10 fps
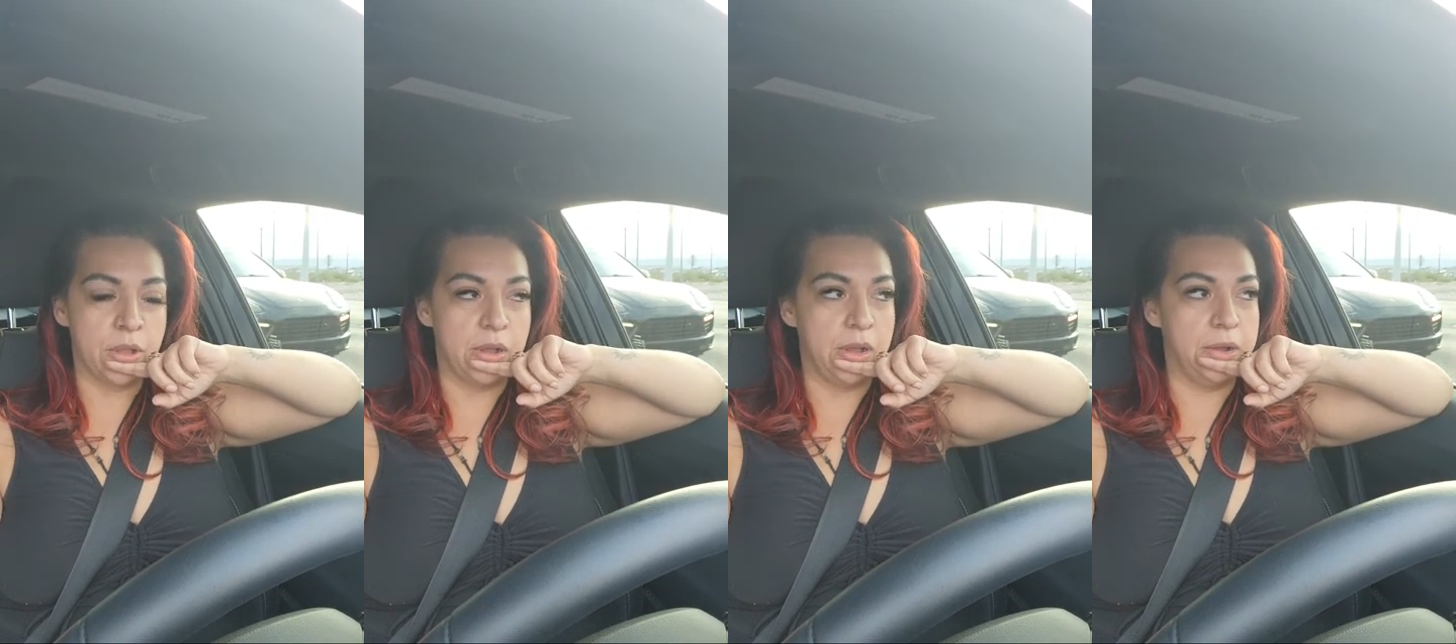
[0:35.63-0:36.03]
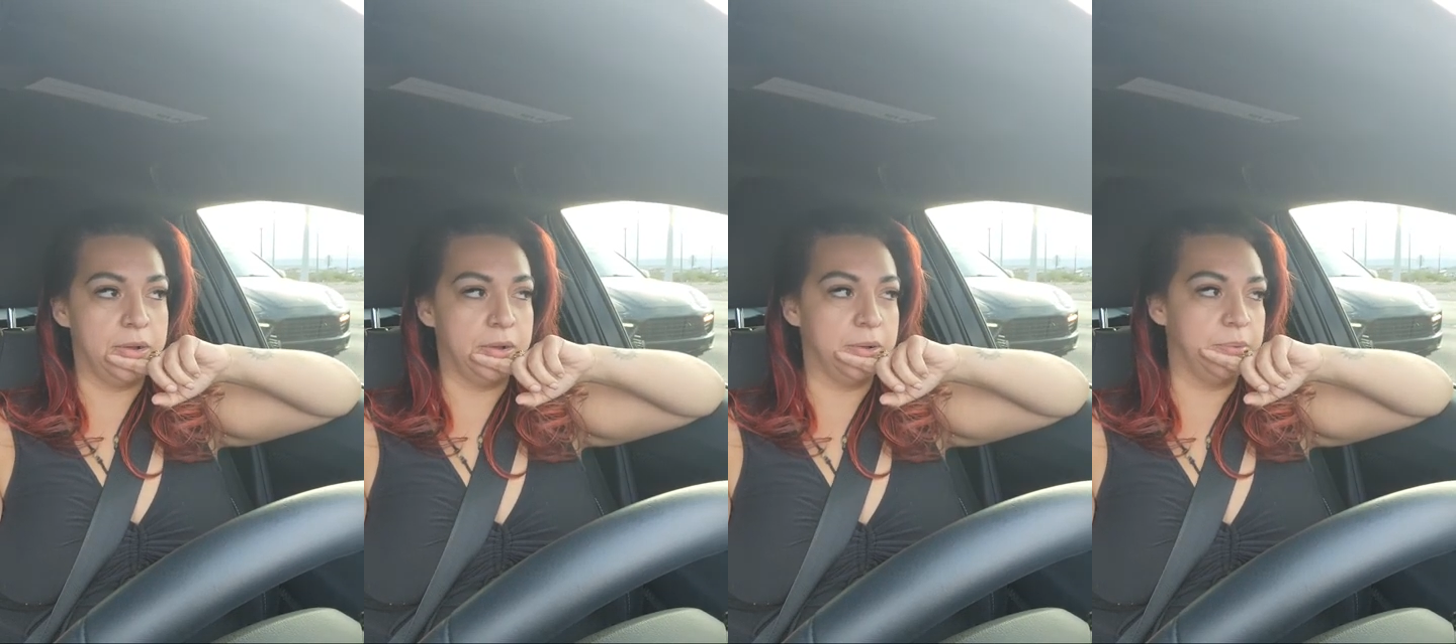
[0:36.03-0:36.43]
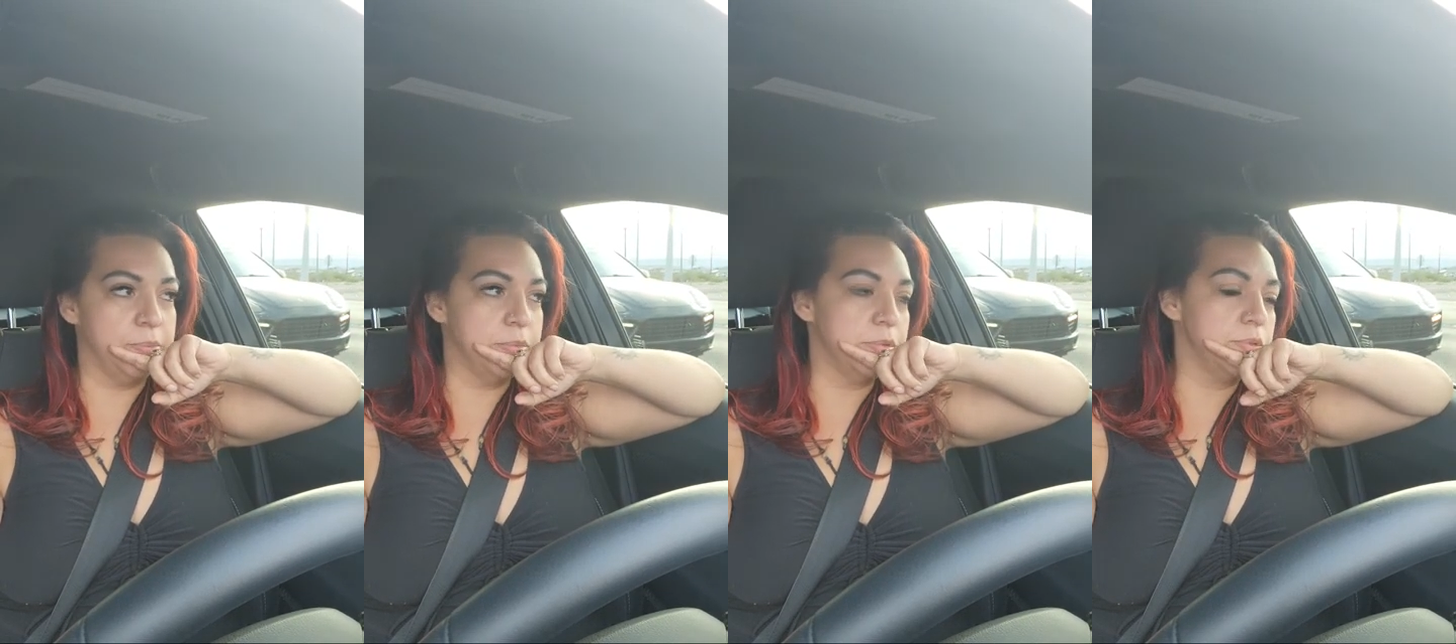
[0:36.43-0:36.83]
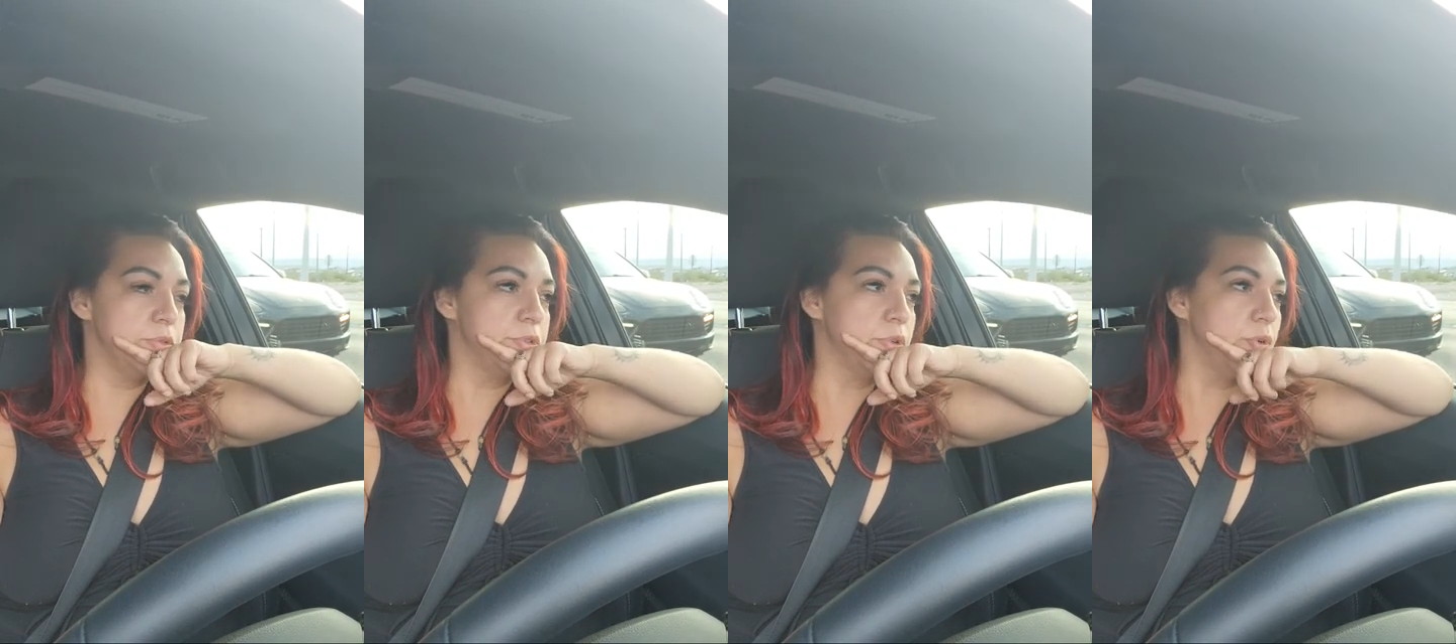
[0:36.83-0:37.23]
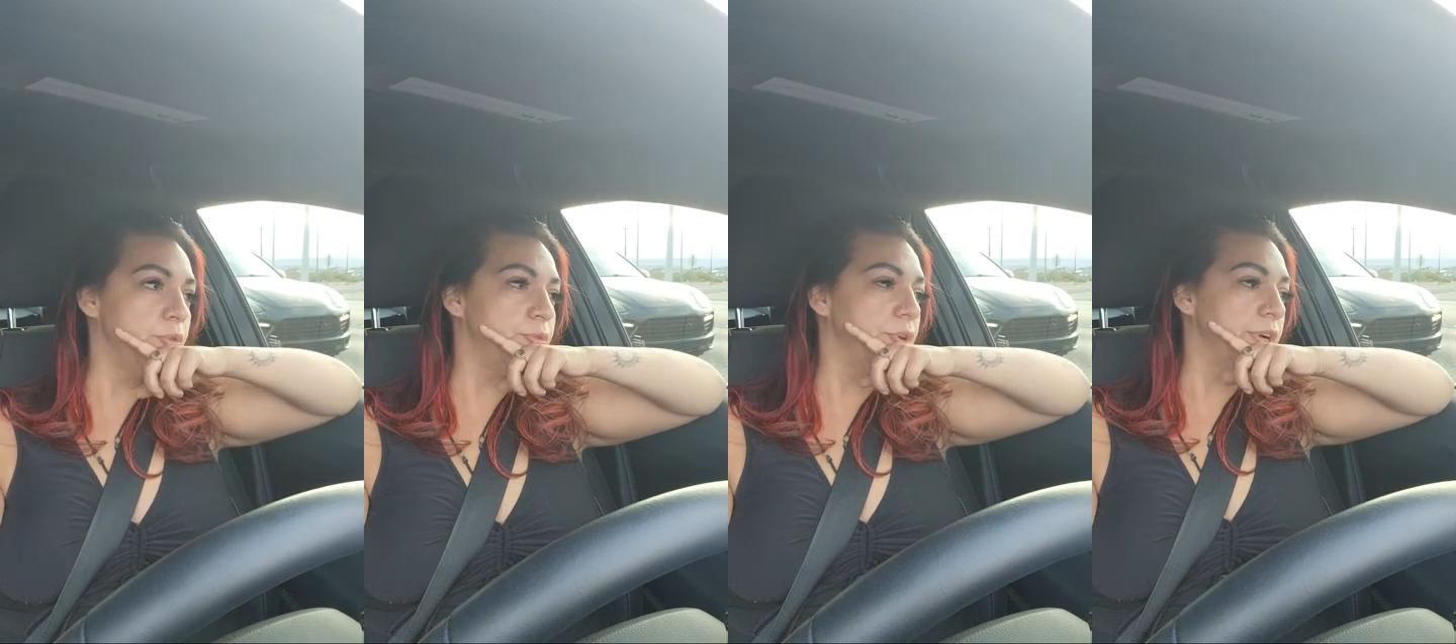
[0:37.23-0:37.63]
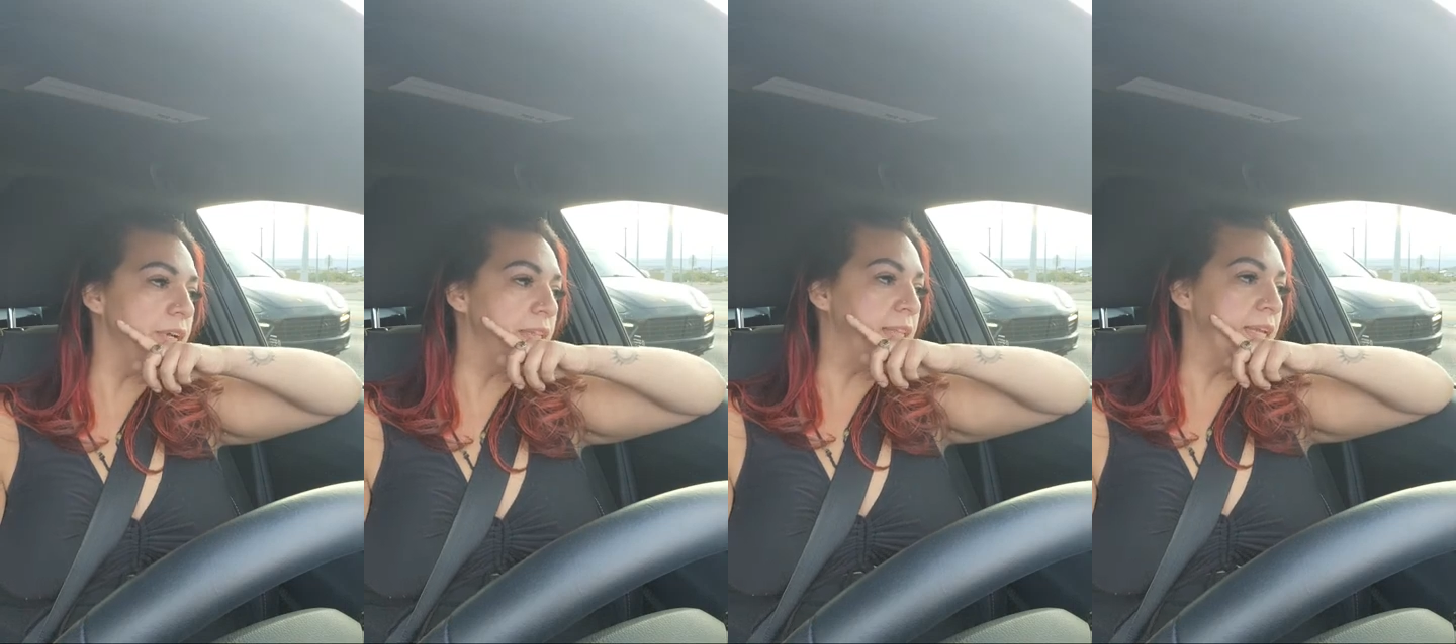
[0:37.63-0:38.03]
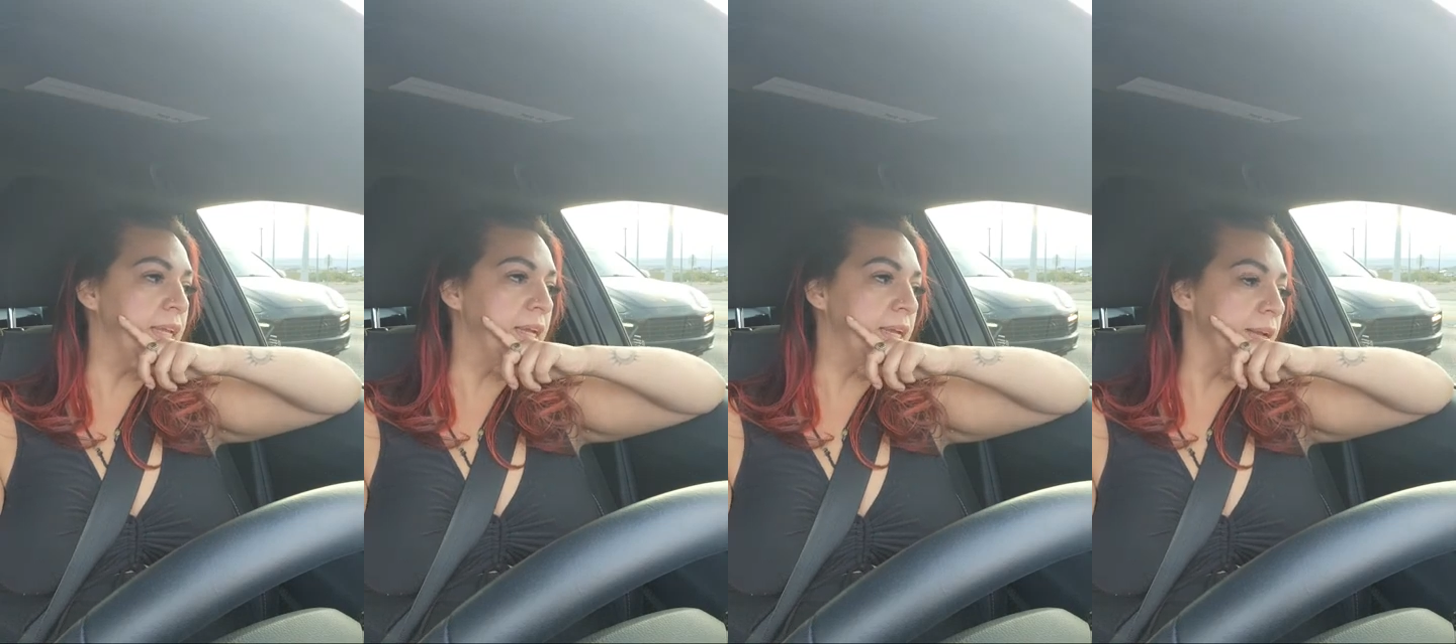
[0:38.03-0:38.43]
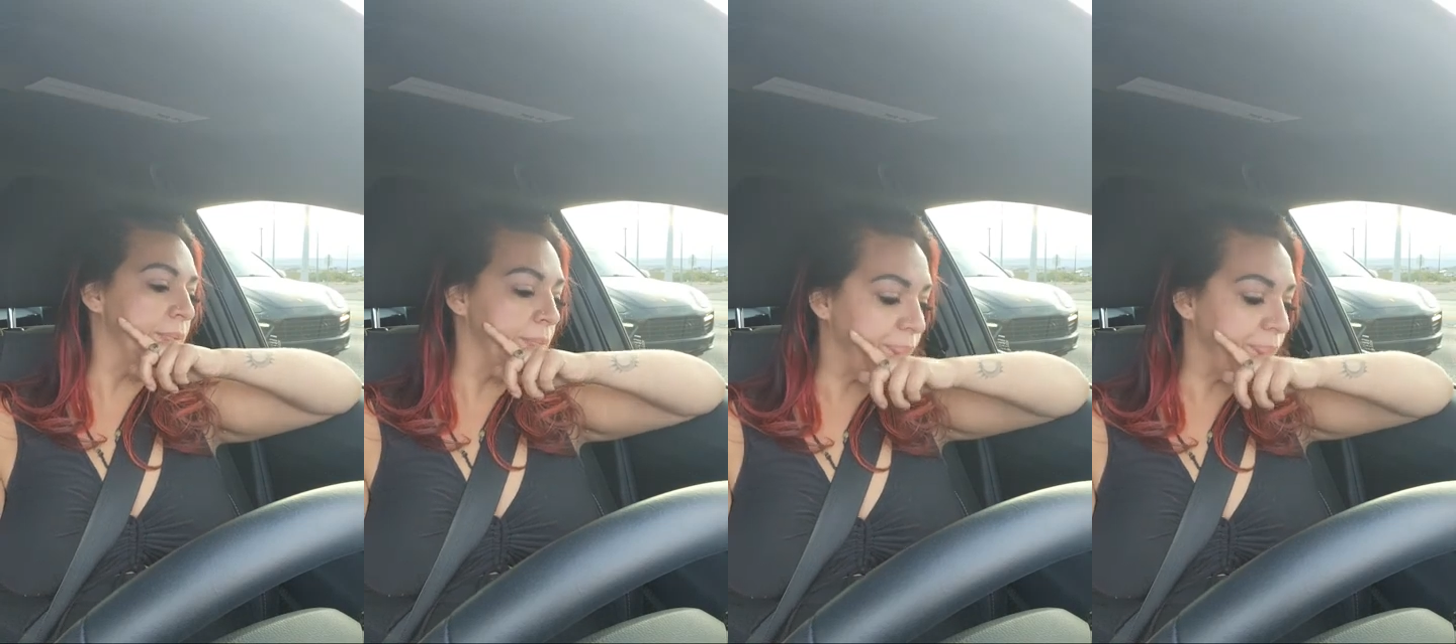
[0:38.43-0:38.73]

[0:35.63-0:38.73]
Um, so if you're anything